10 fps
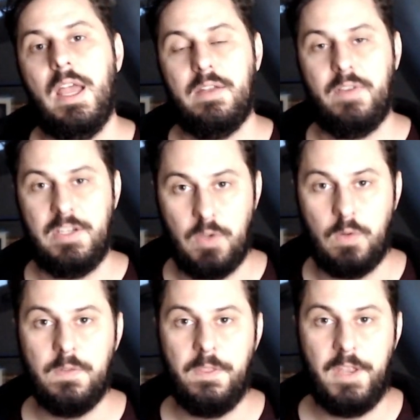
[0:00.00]
And if I
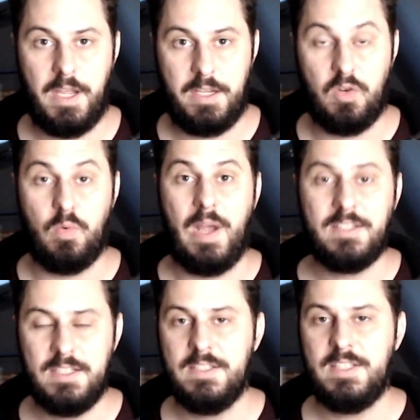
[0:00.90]
don't, then I
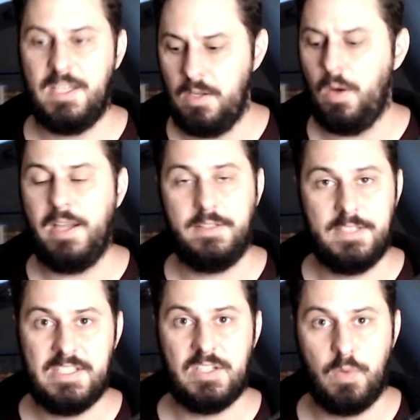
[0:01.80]
correct it and say, no, I
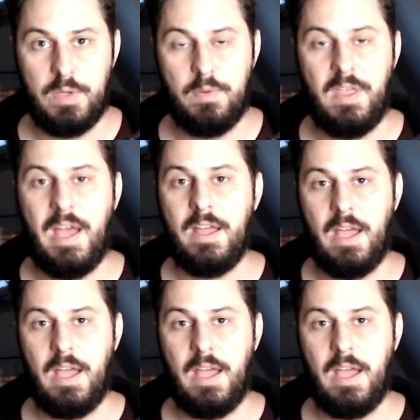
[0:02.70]
disagree with that,